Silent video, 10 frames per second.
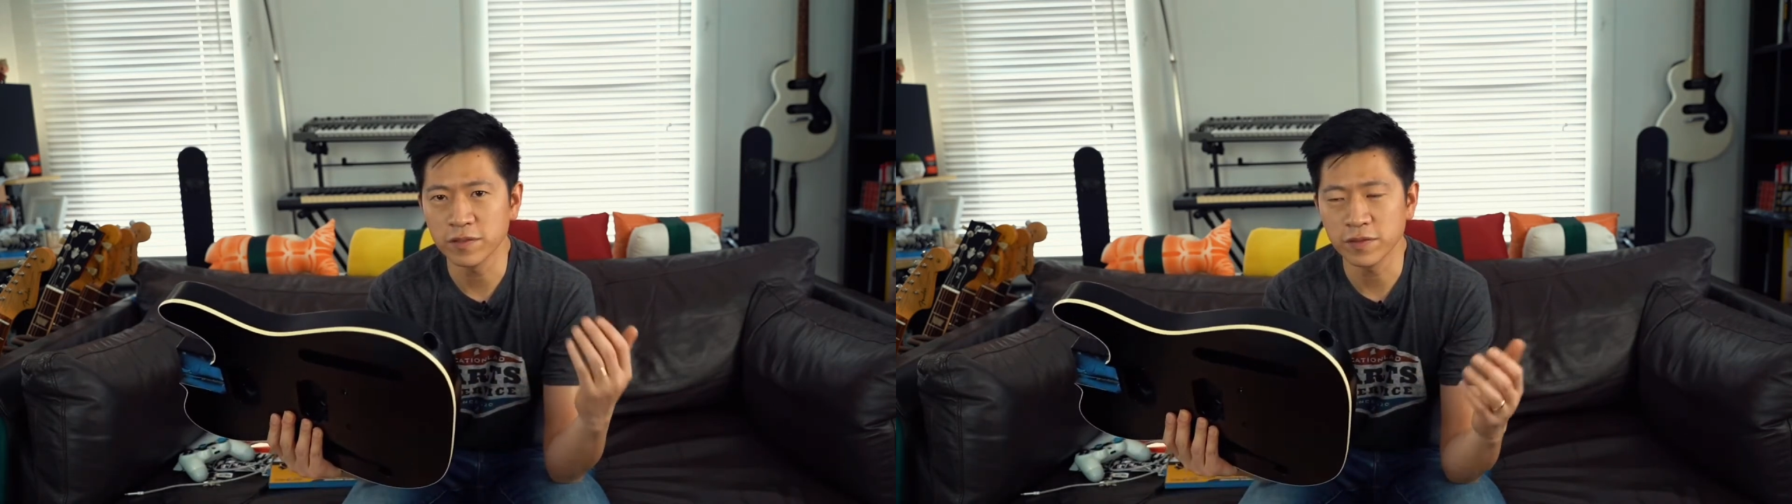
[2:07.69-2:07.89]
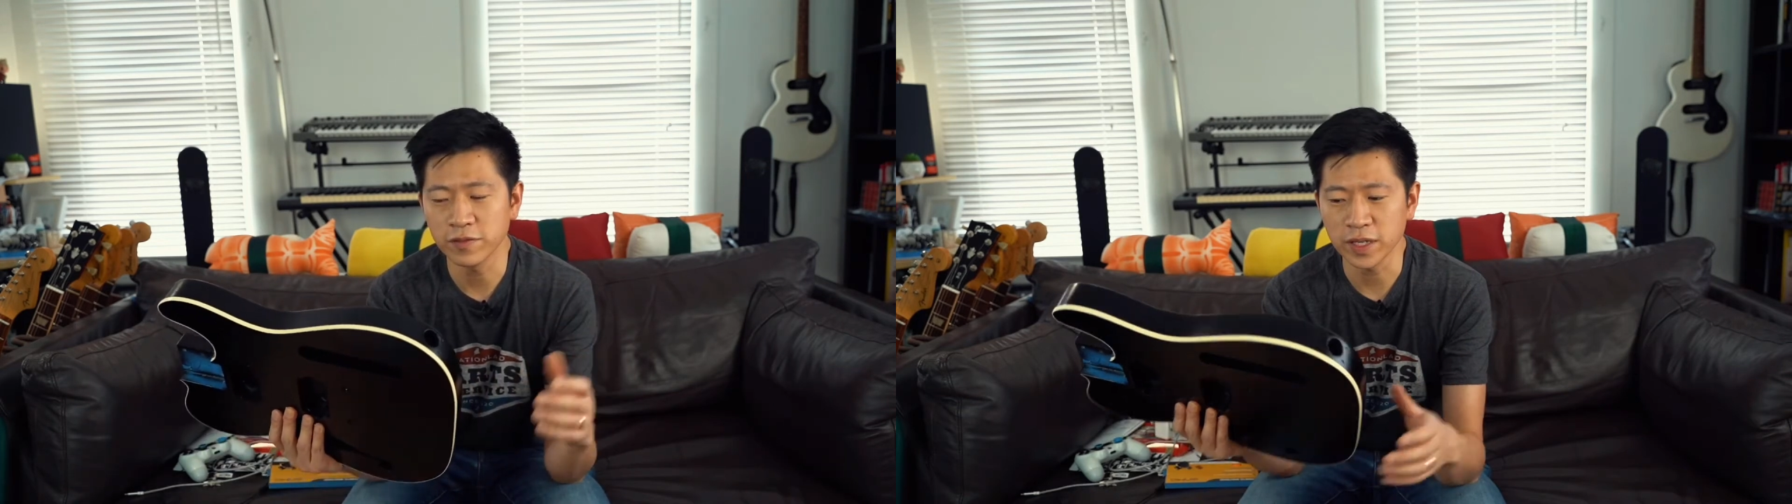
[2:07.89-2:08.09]

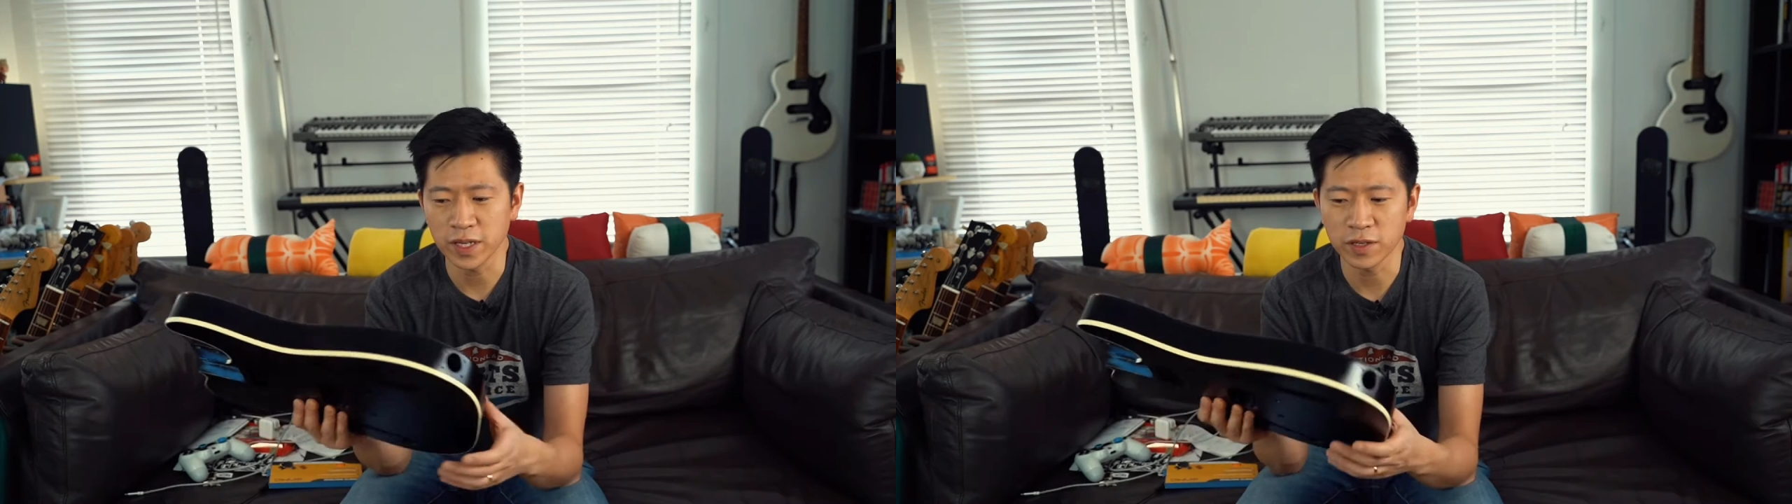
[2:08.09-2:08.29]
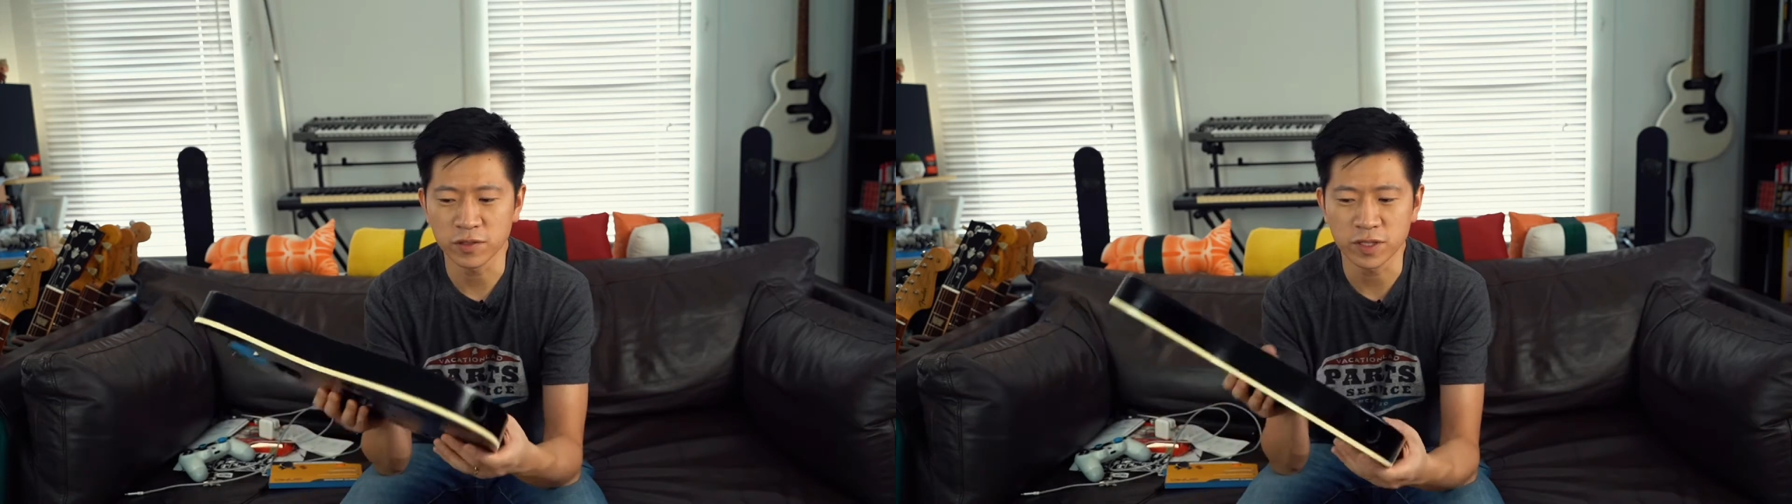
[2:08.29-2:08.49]

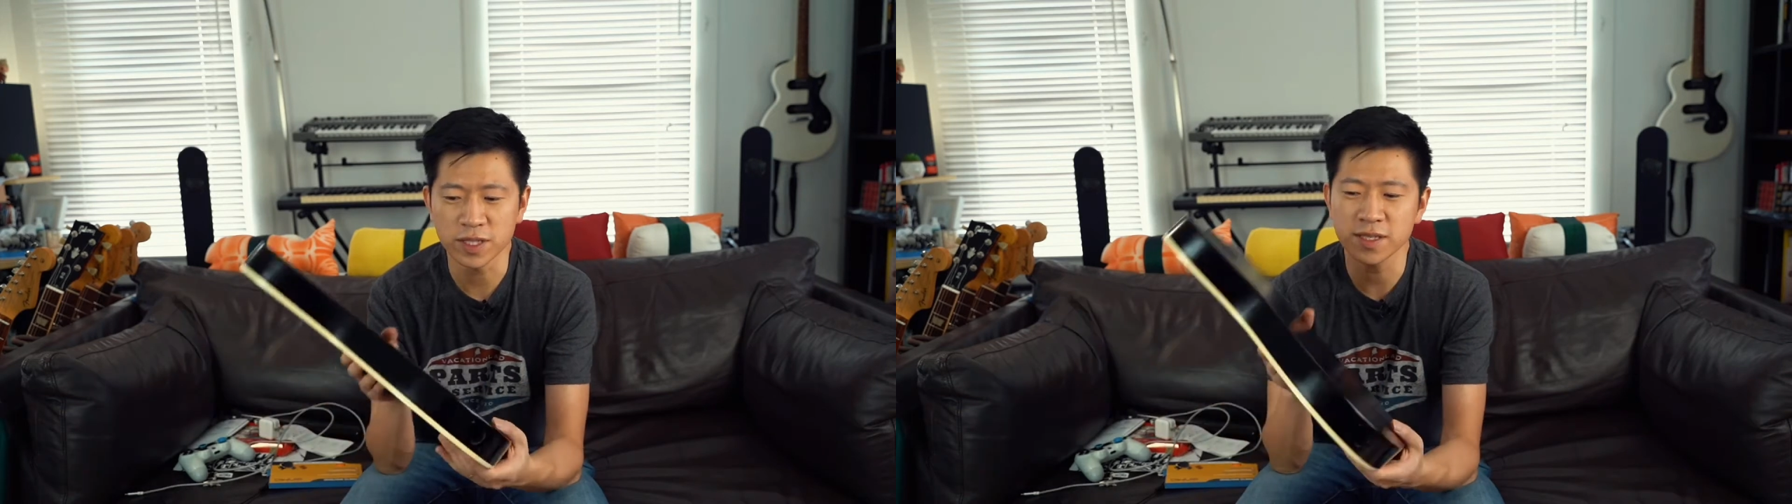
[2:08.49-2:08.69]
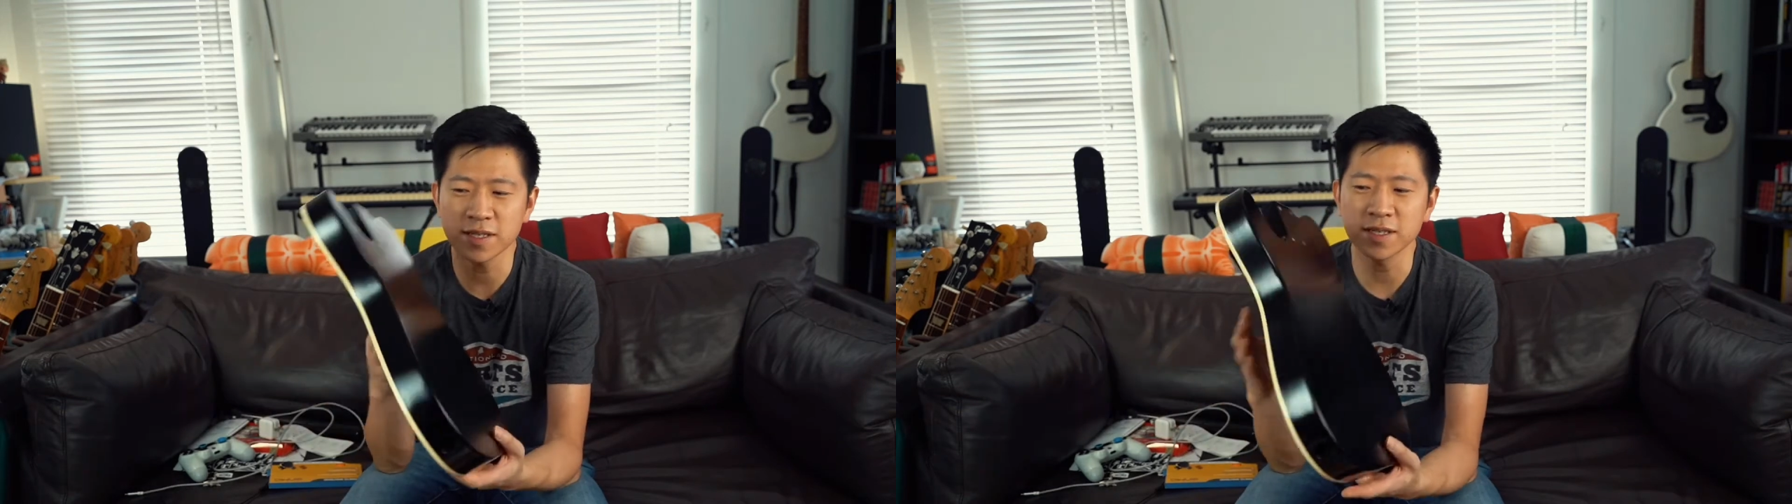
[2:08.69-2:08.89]
1500,
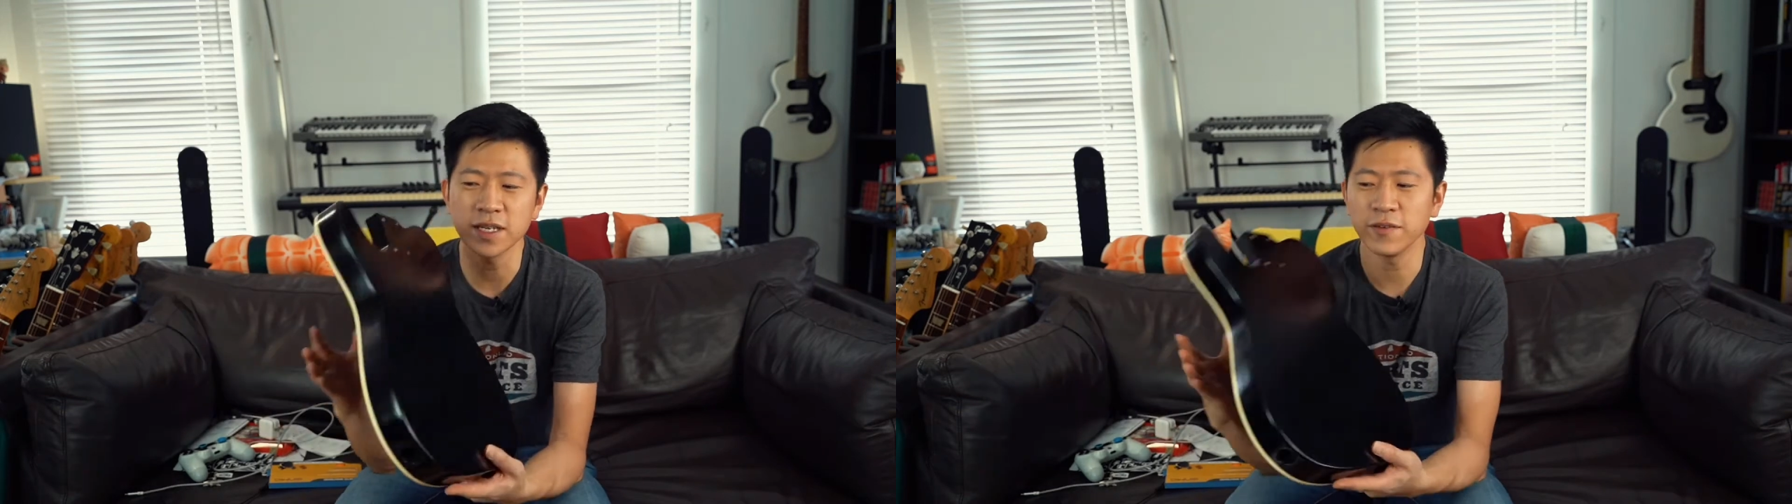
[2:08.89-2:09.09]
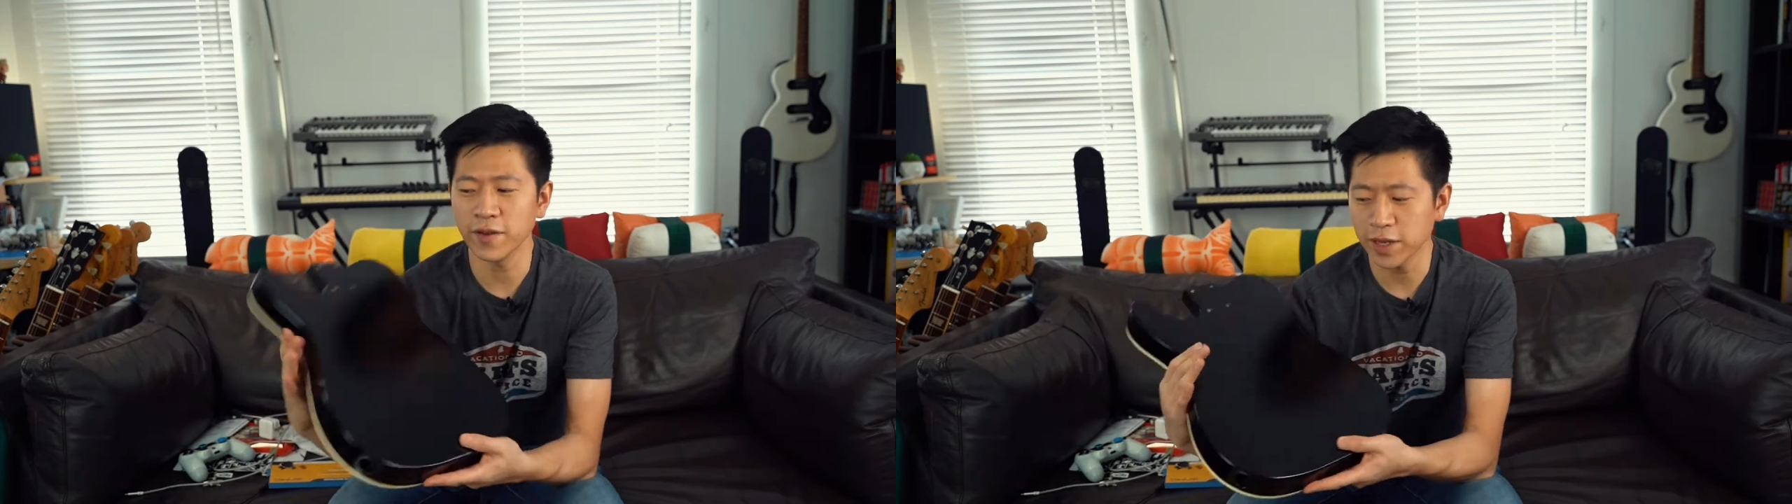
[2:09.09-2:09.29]
just to see
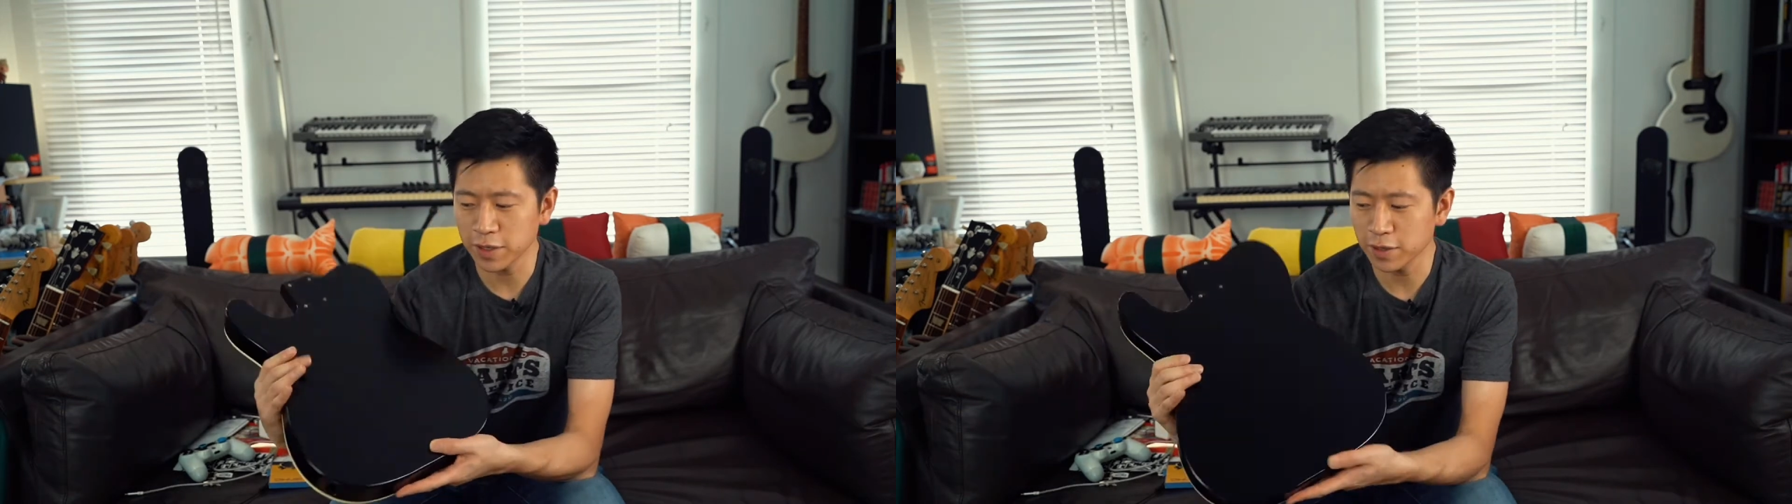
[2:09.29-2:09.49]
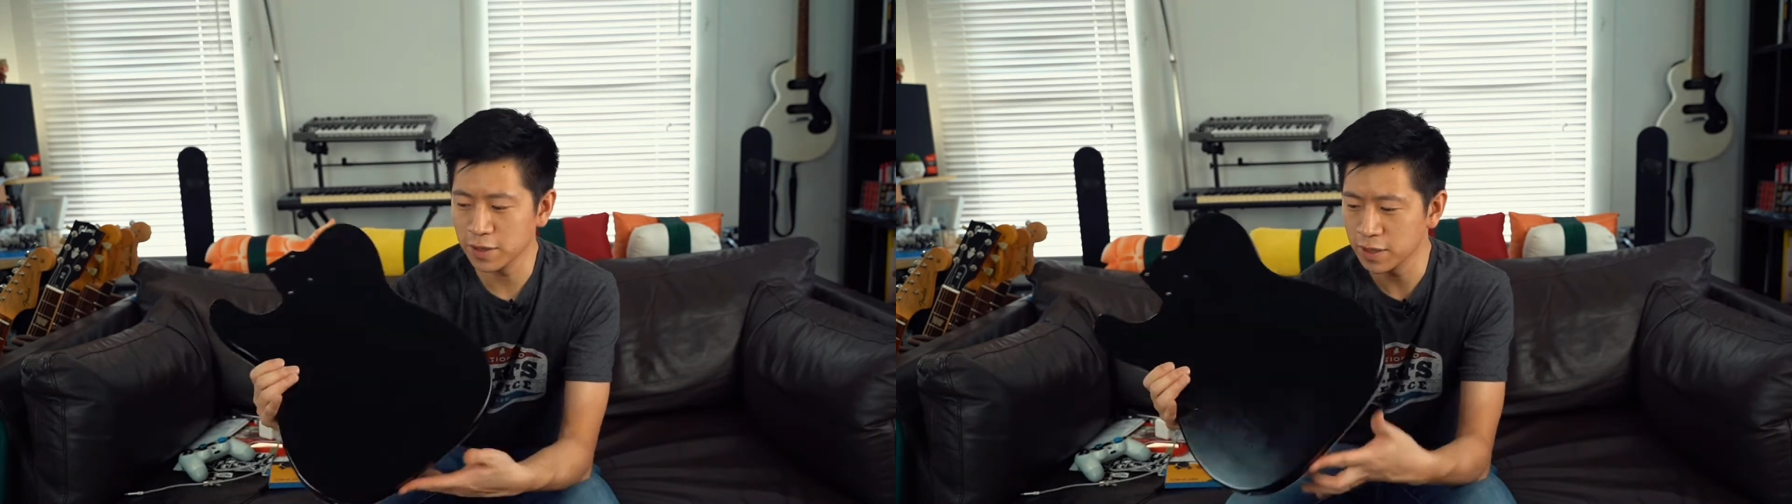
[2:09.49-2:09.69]
if I
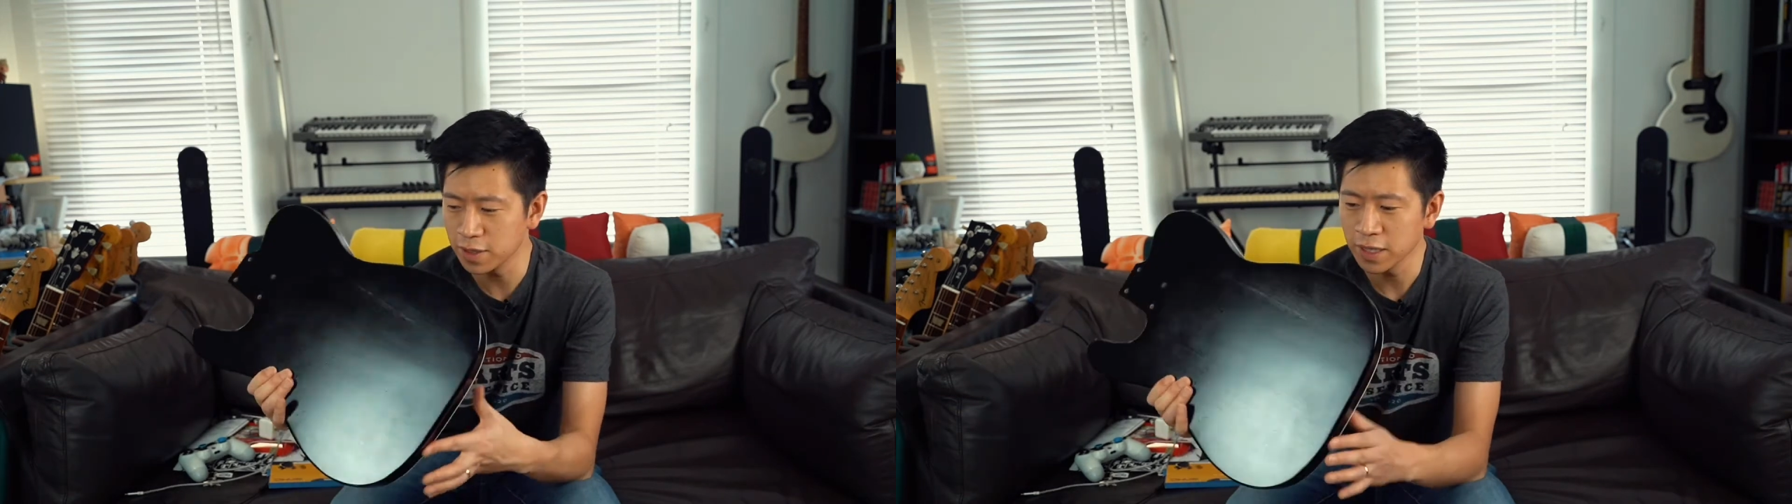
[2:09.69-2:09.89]
could